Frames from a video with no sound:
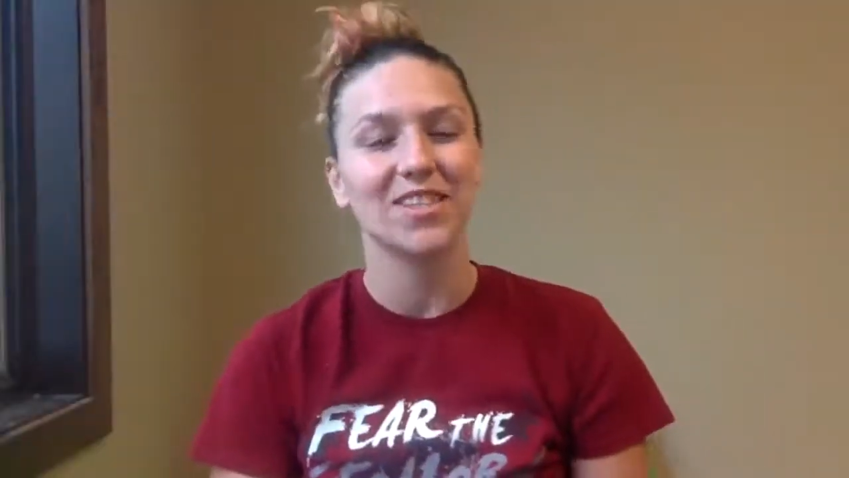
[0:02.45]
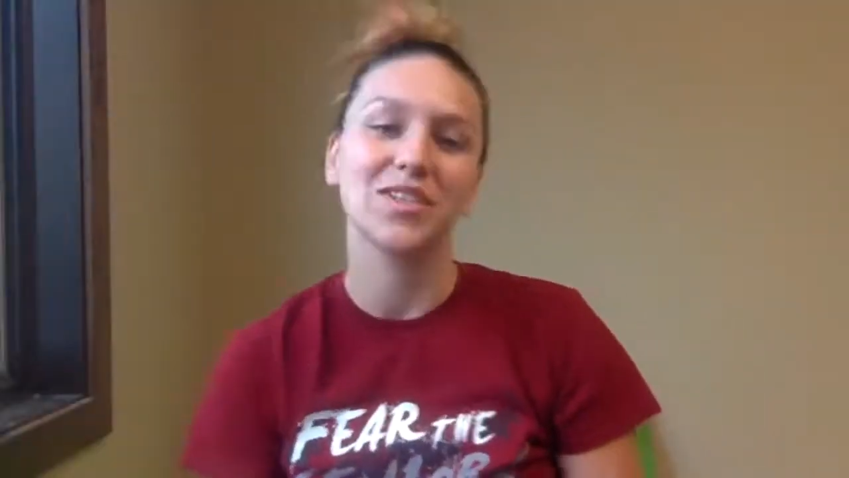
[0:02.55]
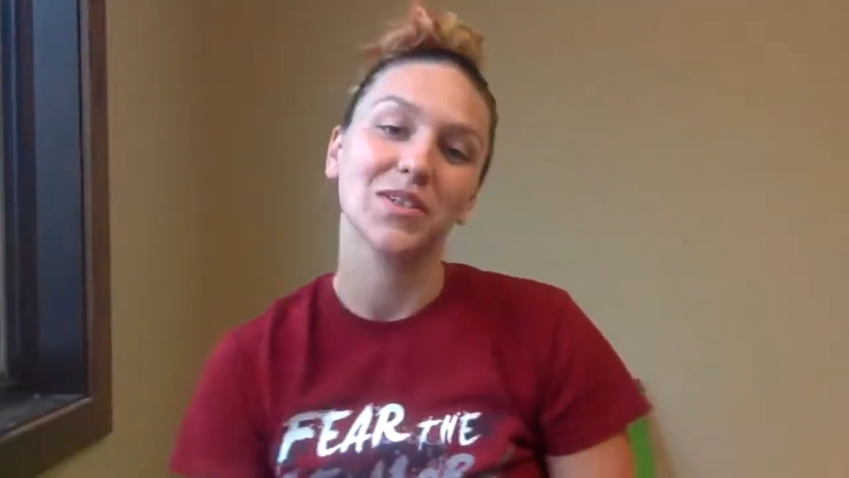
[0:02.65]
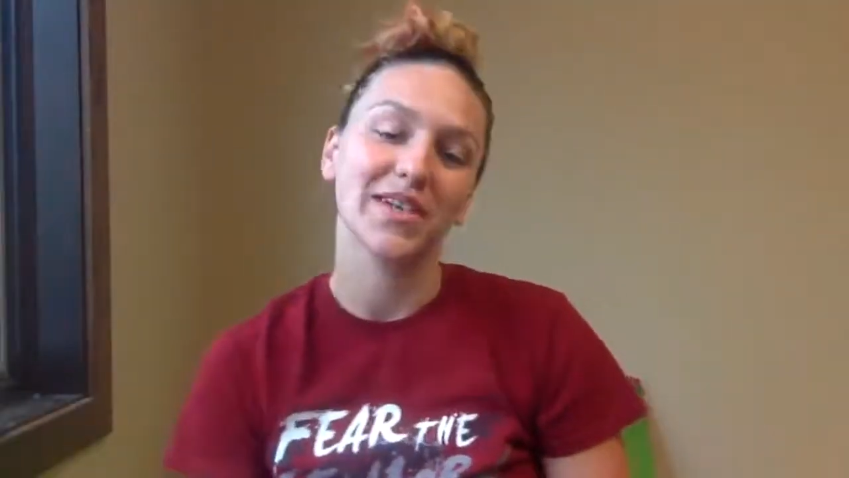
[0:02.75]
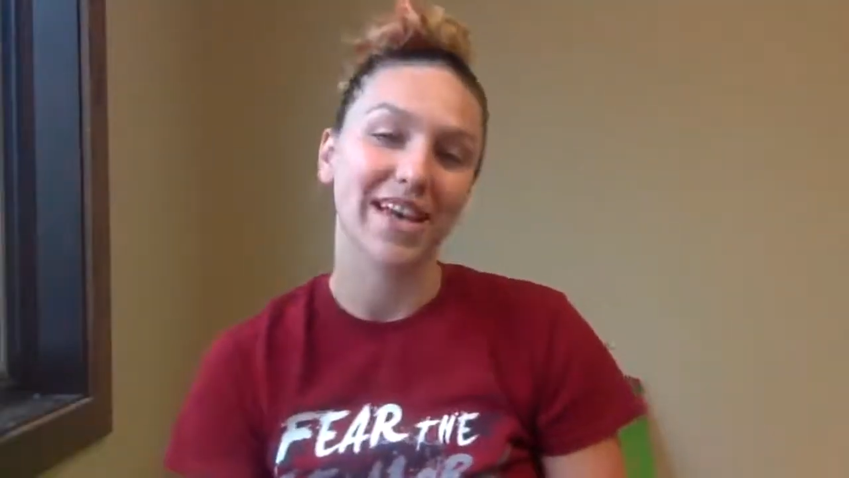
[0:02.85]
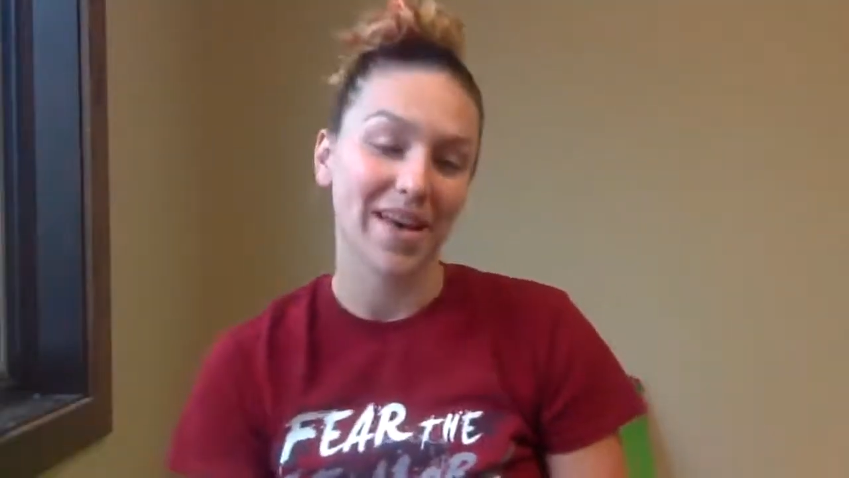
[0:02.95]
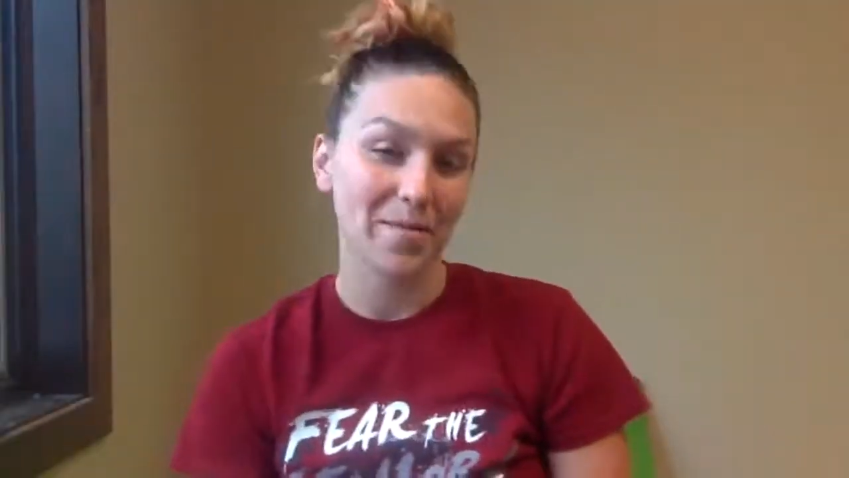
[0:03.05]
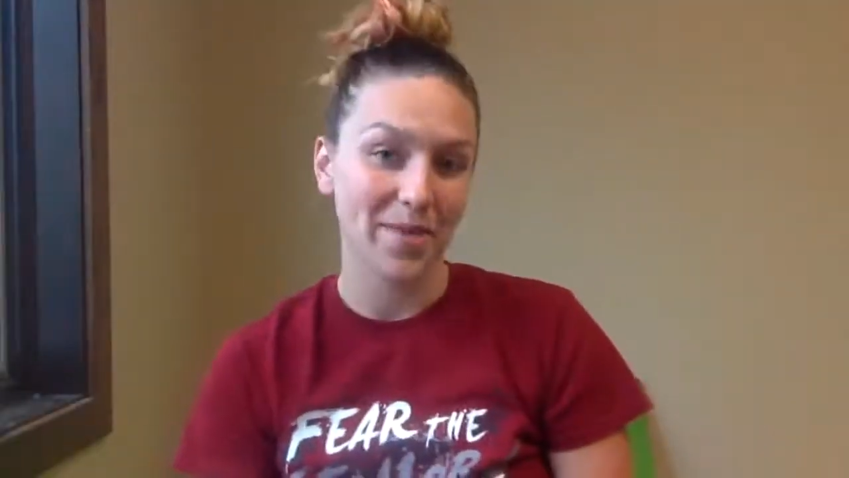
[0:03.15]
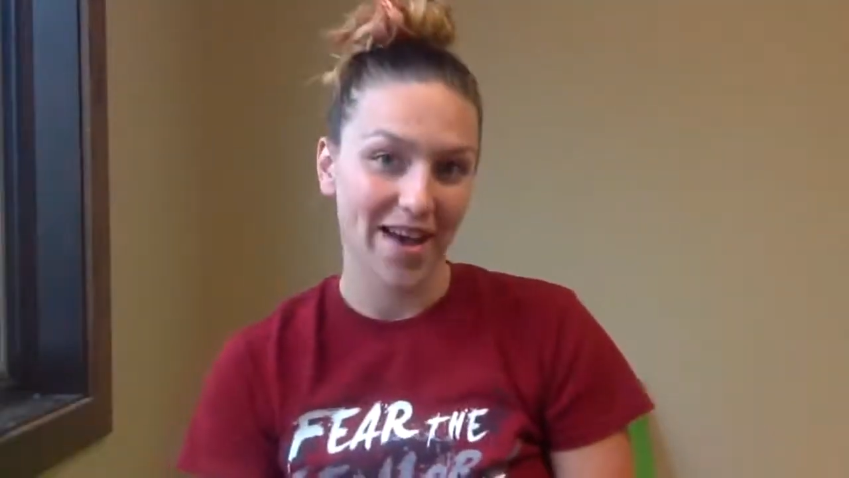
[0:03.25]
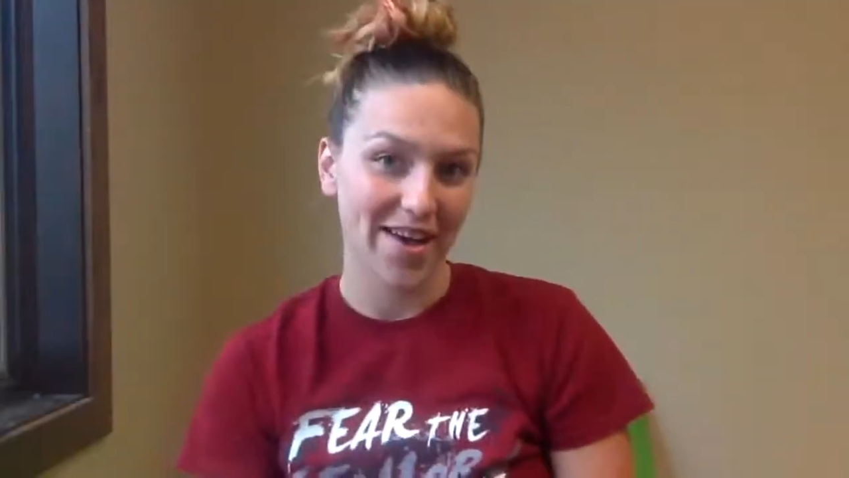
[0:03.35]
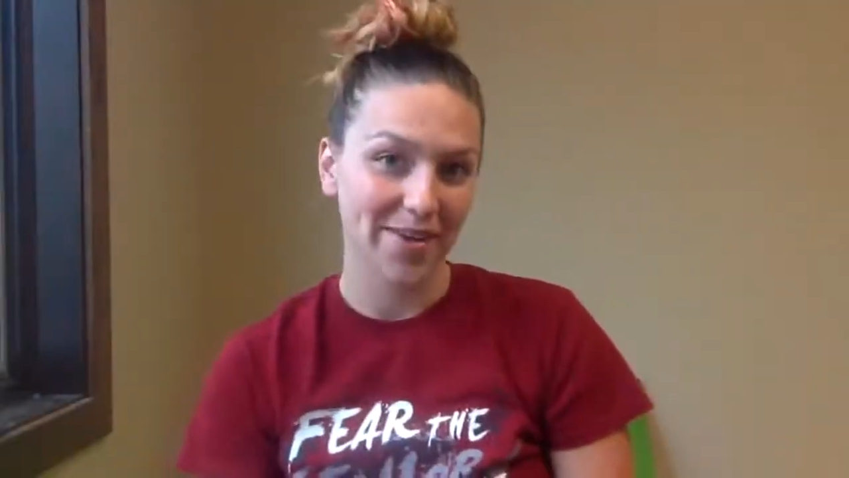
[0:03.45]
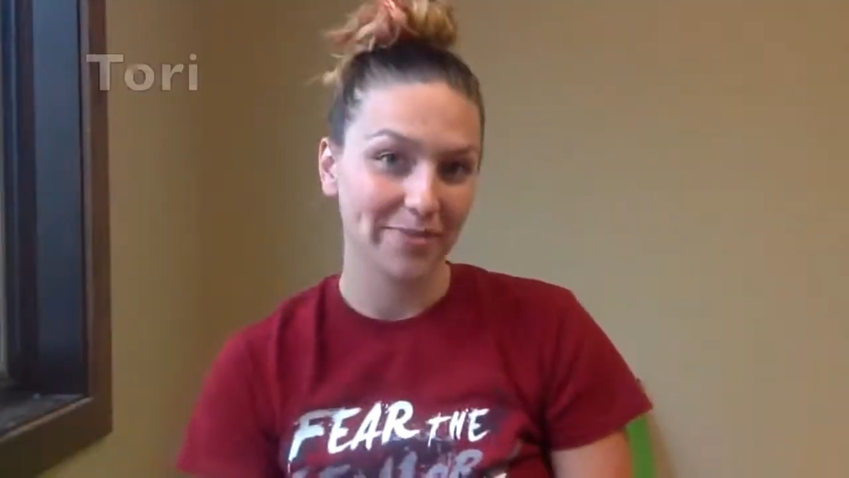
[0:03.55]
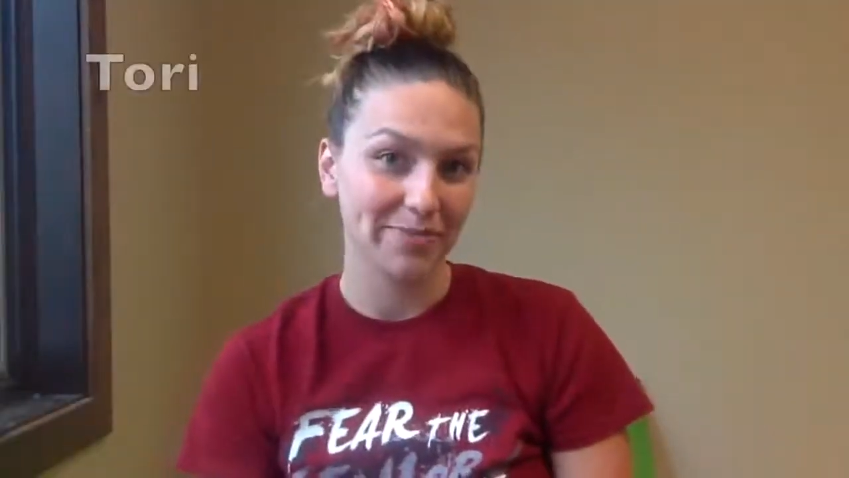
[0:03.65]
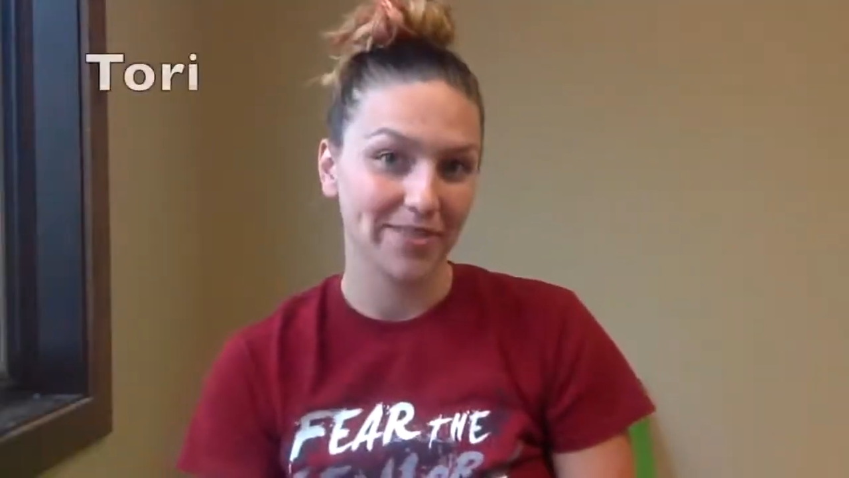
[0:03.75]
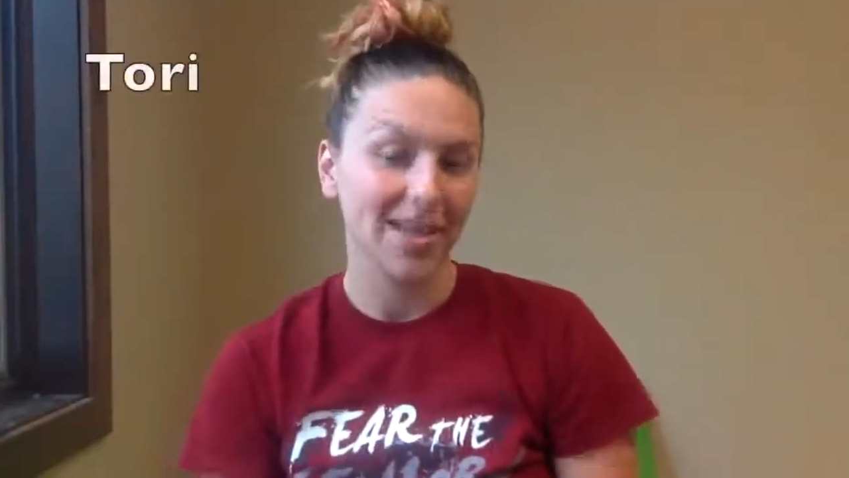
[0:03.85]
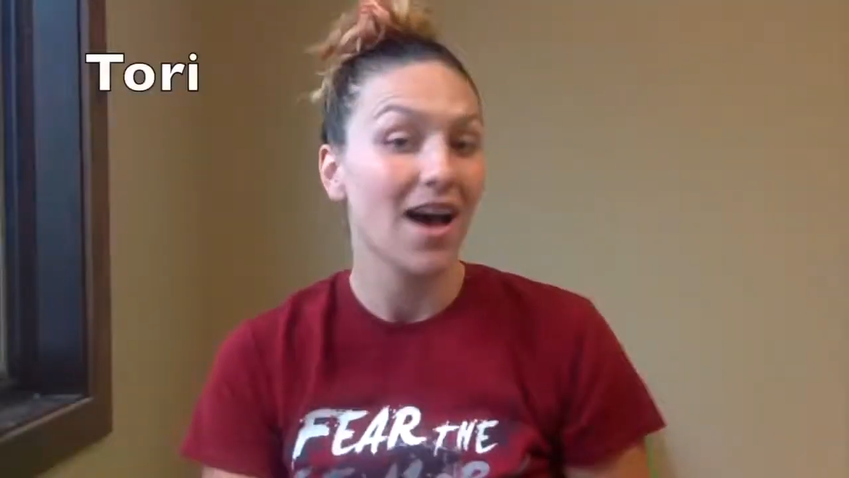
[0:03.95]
to Camp High Hopes.